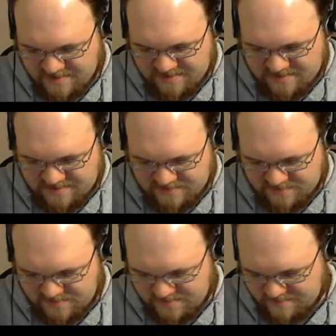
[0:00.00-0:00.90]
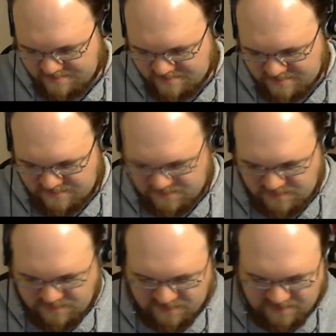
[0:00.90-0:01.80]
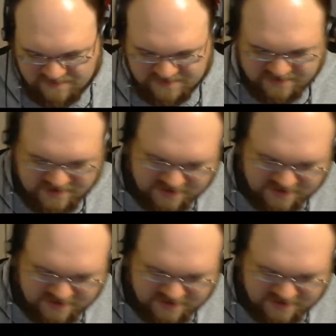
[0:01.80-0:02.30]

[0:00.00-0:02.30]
so won't worry about that.